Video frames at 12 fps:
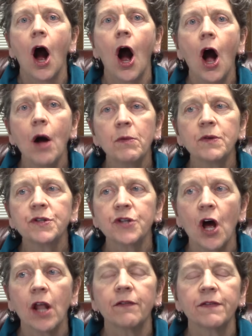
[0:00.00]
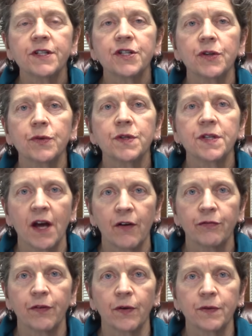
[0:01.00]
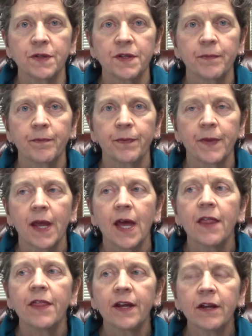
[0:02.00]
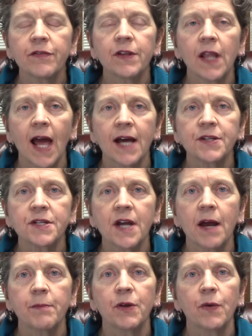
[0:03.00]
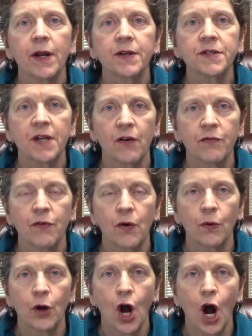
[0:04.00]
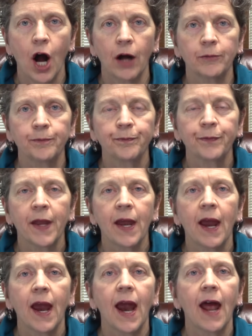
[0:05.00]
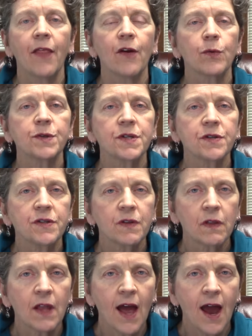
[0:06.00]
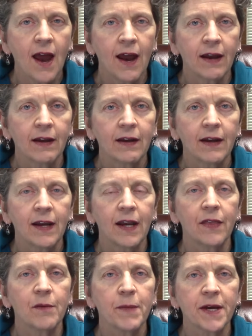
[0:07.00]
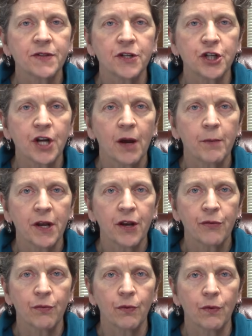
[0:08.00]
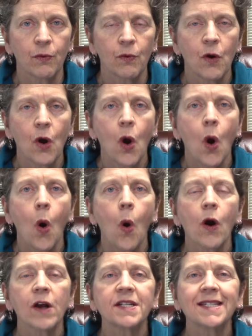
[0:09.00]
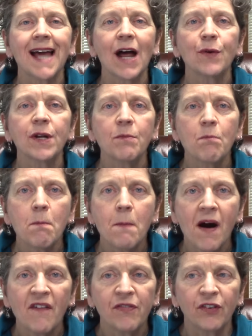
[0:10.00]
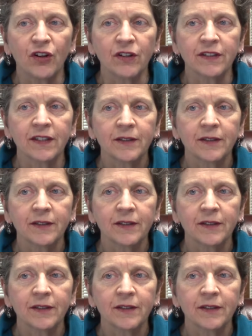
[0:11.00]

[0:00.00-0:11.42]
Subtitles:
Almost all of us use cell phones. Think of the last time you had a cell phone call and there was a delay in the message coming through, or it sounded muffled,